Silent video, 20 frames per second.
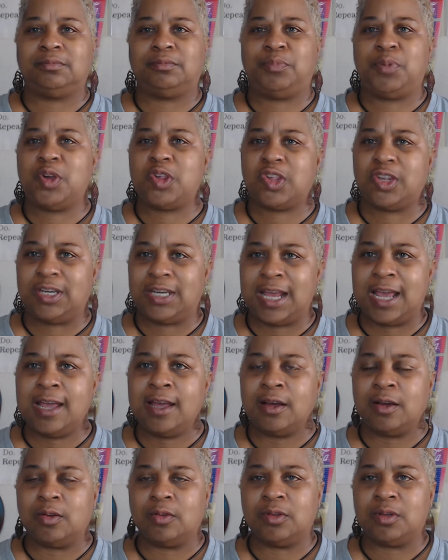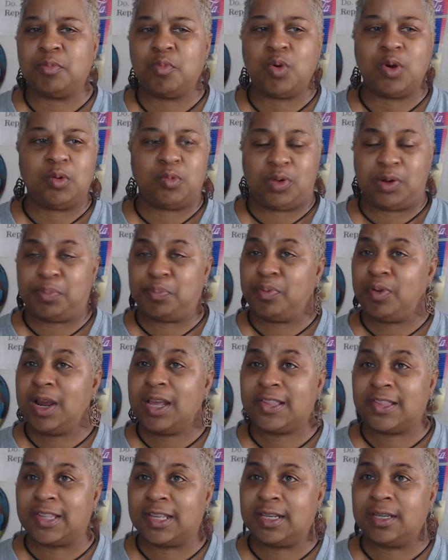push it down, the more it
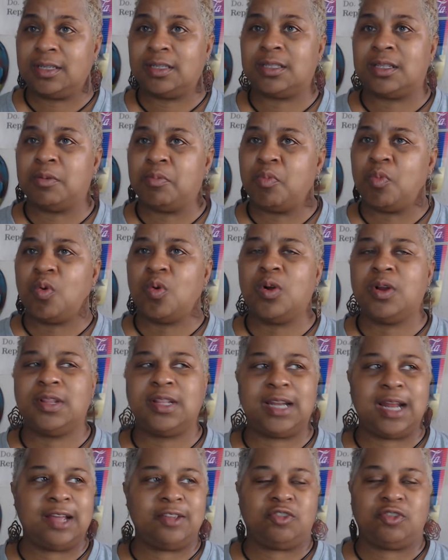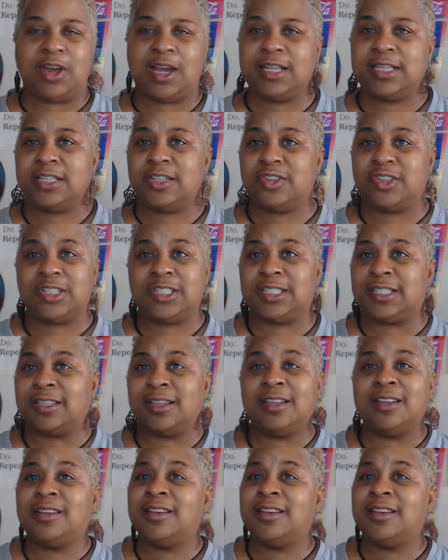repress it, the more that I tried to just